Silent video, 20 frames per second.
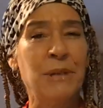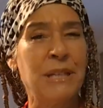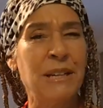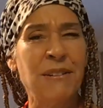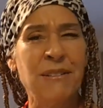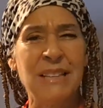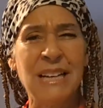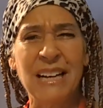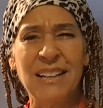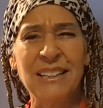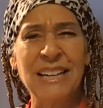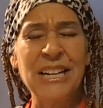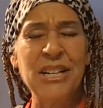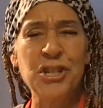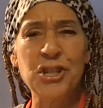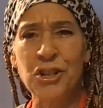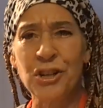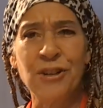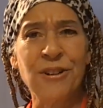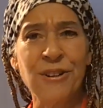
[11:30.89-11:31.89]
without that
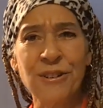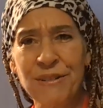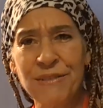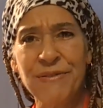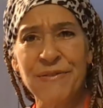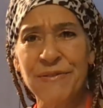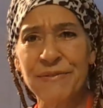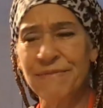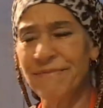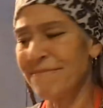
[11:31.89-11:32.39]
like tart